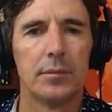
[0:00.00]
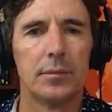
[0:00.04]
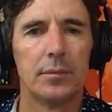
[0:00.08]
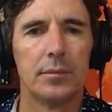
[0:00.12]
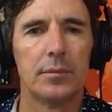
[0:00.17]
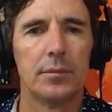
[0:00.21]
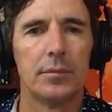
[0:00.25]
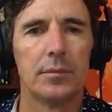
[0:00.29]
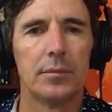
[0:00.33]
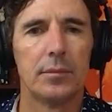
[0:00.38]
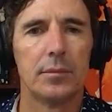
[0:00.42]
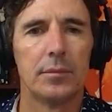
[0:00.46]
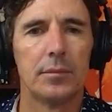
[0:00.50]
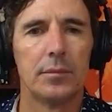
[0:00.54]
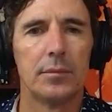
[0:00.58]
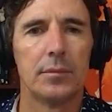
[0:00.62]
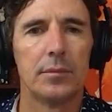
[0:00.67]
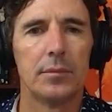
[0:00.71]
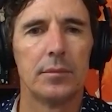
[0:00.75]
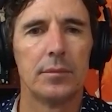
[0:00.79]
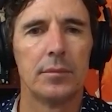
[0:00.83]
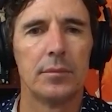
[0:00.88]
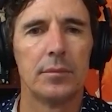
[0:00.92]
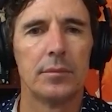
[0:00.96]

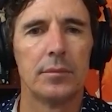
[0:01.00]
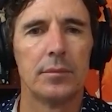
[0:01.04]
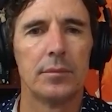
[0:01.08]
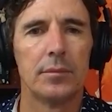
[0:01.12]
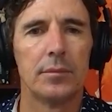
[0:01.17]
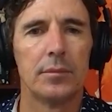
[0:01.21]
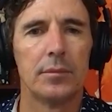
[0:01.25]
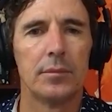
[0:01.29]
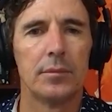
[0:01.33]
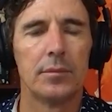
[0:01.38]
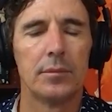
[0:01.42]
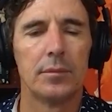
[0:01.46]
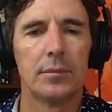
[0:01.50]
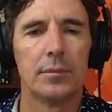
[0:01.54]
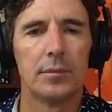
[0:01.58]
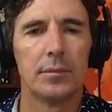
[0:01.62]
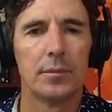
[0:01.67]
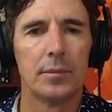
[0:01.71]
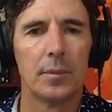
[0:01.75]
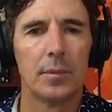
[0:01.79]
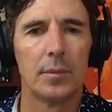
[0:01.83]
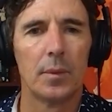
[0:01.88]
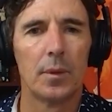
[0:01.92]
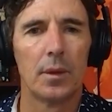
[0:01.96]

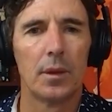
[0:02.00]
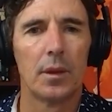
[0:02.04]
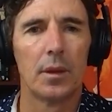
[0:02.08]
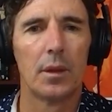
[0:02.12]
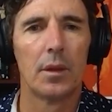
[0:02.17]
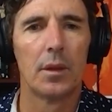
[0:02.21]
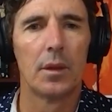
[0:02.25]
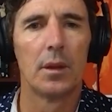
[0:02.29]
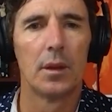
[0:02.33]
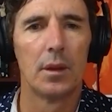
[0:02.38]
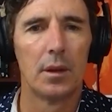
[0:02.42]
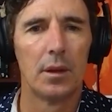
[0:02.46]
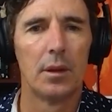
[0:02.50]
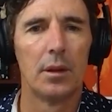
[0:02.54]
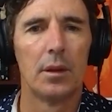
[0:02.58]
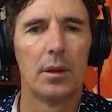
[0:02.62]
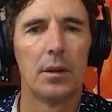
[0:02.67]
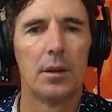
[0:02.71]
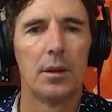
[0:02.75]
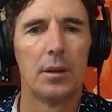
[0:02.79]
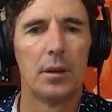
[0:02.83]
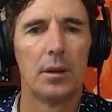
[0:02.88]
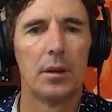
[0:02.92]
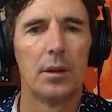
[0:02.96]

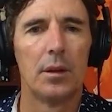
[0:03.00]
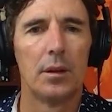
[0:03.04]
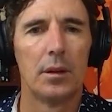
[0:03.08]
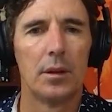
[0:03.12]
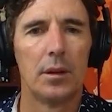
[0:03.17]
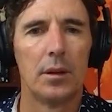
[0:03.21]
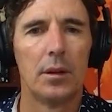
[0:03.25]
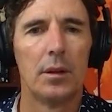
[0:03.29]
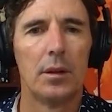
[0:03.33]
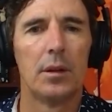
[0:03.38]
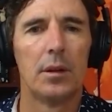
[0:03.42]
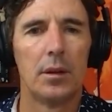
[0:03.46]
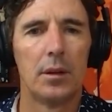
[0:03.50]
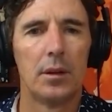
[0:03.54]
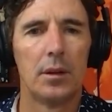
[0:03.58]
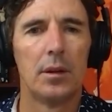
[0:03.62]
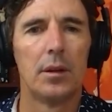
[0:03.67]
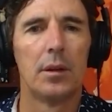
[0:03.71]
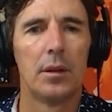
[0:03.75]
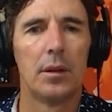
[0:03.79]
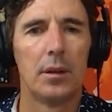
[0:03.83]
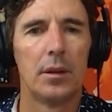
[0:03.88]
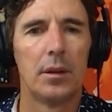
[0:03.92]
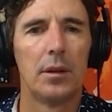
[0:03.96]

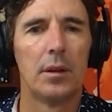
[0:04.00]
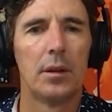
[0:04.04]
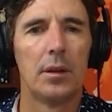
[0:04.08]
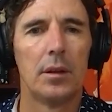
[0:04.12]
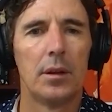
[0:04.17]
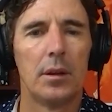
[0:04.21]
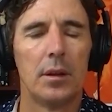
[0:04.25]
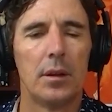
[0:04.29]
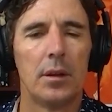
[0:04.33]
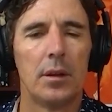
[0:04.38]
The person shown says nothing.